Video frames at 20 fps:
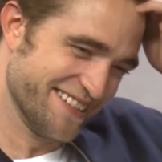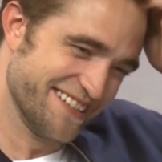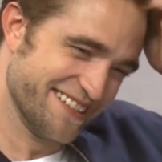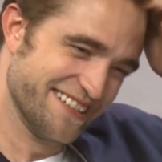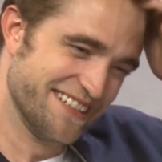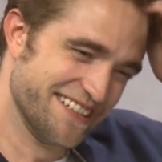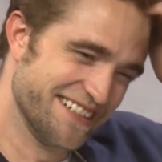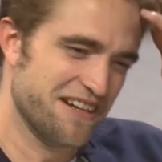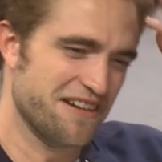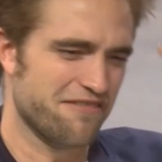
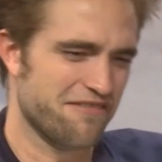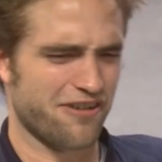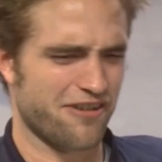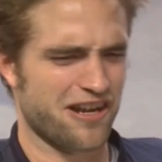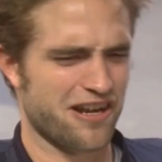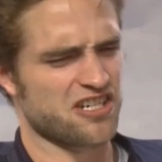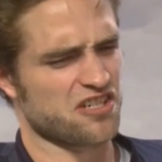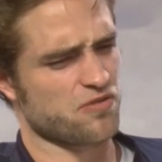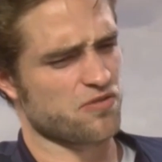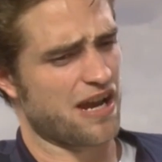
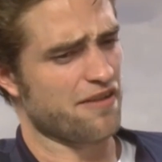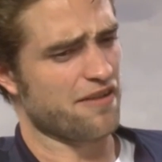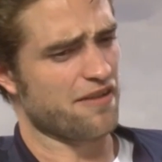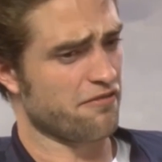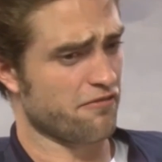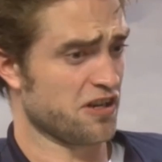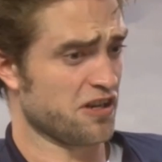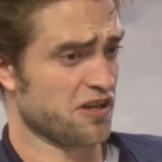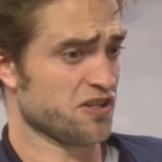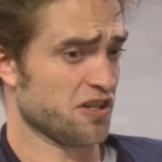Franchise route. I have a
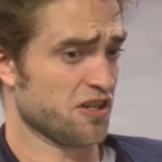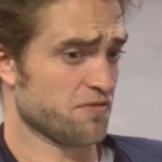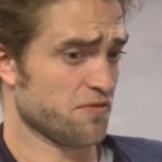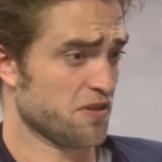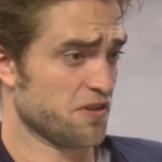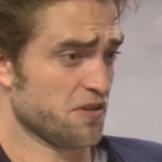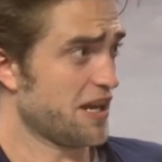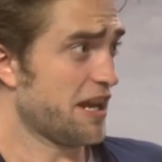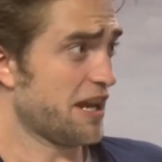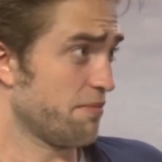franchise
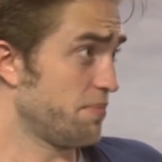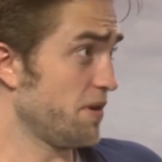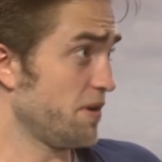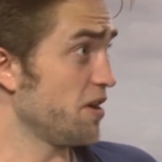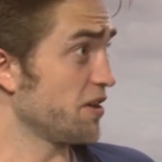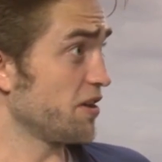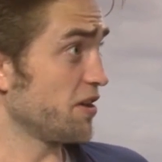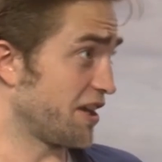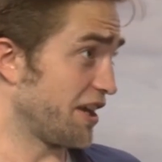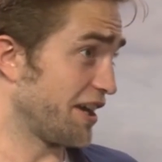route in a
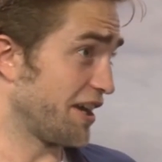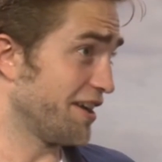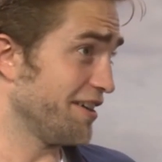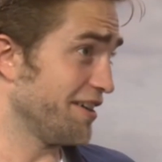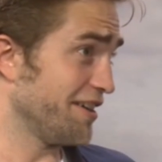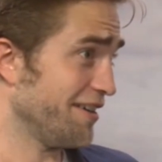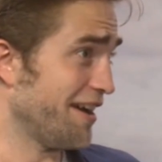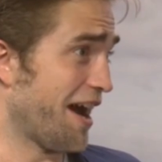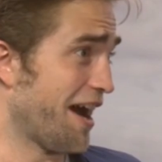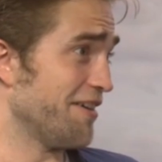Burger King.
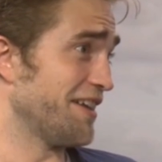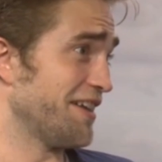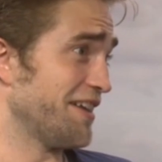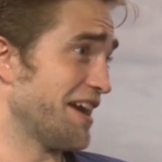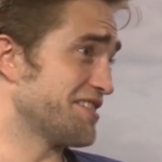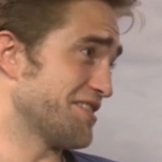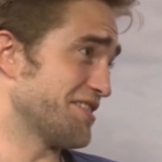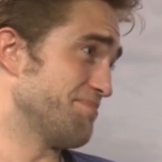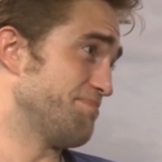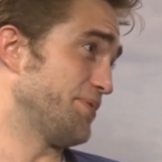I was
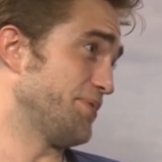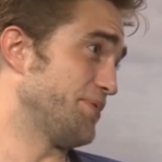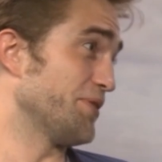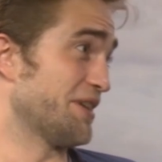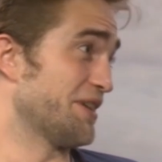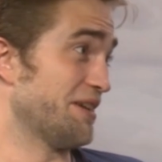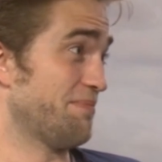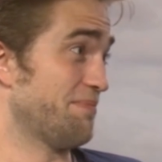actually born in a